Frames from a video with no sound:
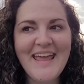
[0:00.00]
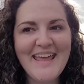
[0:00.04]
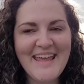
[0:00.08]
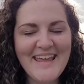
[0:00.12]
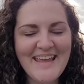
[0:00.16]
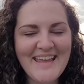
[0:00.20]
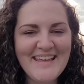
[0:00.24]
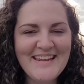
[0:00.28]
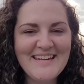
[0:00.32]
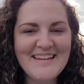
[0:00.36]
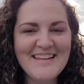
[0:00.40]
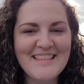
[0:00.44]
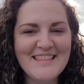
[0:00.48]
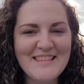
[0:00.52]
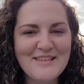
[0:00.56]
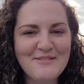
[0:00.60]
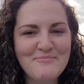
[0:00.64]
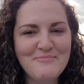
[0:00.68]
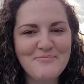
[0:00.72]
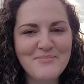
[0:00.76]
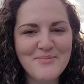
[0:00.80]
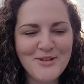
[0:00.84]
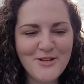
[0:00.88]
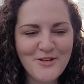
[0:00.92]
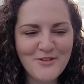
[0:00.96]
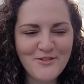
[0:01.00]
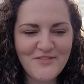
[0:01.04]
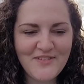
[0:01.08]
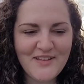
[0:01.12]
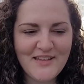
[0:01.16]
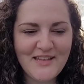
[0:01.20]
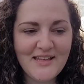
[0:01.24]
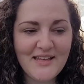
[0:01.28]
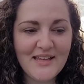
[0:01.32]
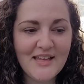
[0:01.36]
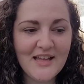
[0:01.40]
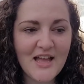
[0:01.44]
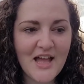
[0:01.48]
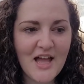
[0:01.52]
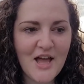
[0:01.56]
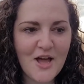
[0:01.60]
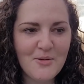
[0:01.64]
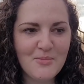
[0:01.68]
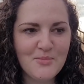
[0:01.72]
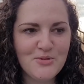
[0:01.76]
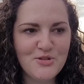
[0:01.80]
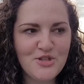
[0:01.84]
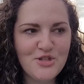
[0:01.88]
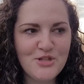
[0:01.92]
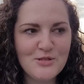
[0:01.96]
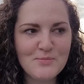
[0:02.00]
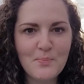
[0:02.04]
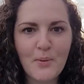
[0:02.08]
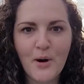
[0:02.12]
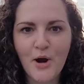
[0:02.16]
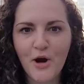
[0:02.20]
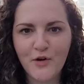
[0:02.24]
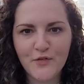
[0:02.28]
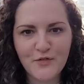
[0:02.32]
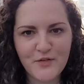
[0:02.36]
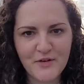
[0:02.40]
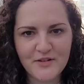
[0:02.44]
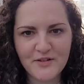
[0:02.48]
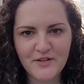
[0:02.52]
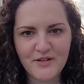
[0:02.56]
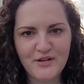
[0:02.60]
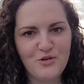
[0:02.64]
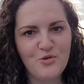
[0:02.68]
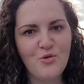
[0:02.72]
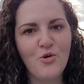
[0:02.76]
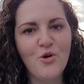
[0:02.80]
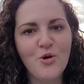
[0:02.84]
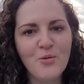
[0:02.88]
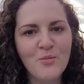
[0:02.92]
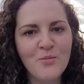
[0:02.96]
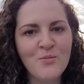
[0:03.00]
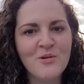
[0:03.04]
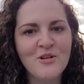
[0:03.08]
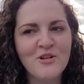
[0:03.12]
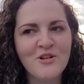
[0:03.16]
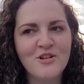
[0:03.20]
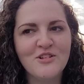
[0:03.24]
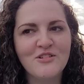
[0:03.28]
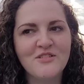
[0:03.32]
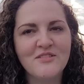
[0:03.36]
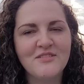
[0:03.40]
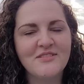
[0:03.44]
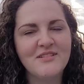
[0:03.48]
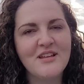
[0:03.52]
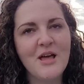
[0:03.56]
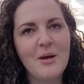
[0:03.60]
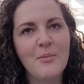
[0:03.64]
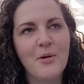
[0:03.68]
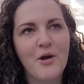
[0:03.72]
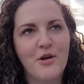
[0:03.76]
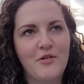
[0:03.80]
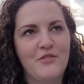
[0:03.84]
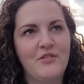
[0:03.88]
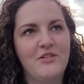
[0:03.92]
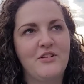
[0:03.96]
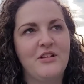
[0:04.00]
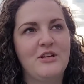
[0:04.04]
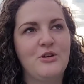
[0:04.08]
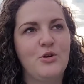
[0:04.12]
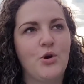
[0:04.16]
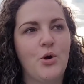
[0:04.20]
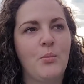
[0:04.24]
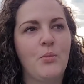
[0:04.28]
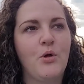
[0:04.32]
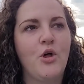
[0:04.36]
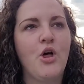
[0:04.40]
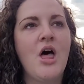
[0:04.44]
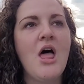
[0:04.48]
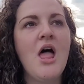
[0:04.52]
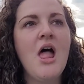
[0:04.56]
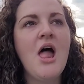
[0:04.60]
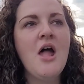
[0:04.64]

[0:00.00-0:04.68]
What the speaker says: In the movie, she's perfectly normal, not perfectly normal,